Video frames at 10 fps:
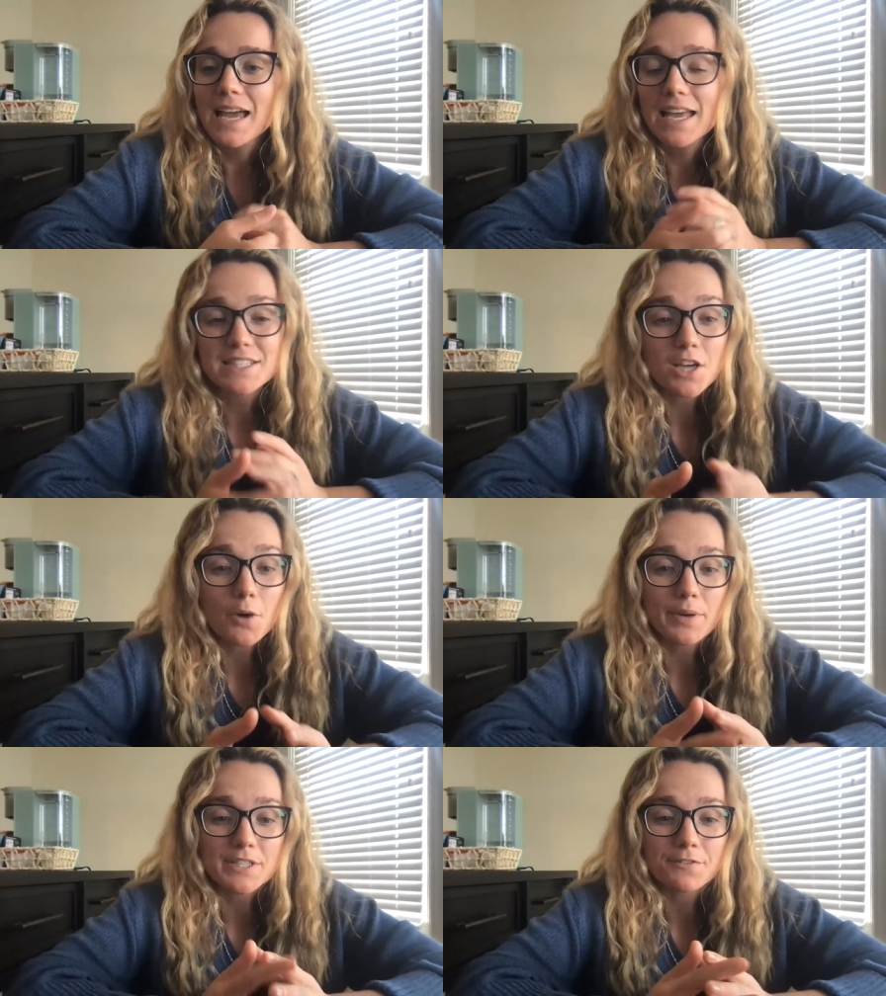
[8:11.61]
as
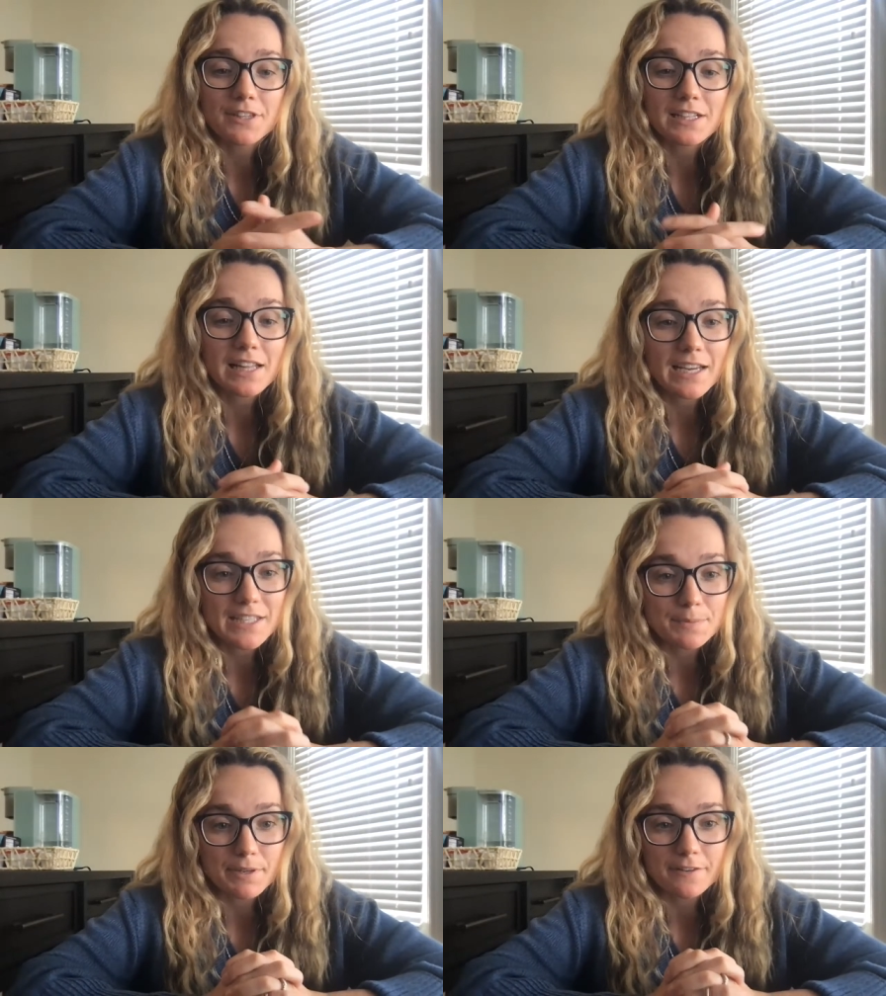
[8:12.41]
always, for the
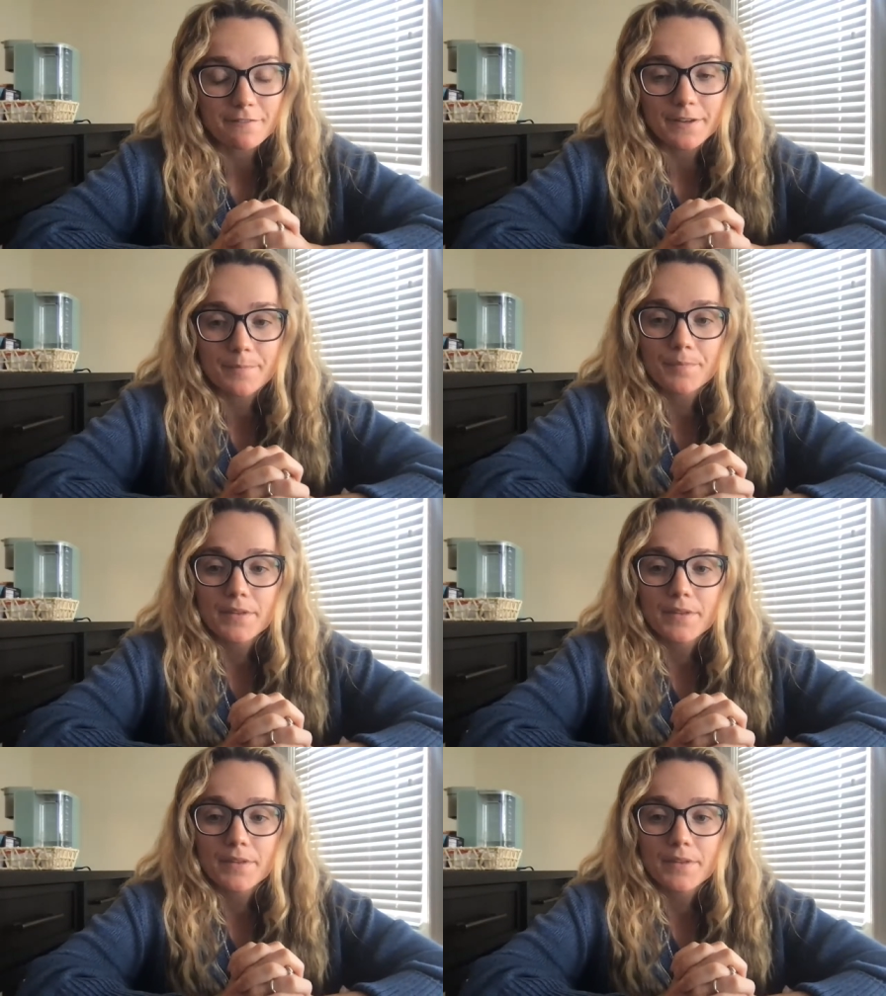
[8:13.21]
client's benefit.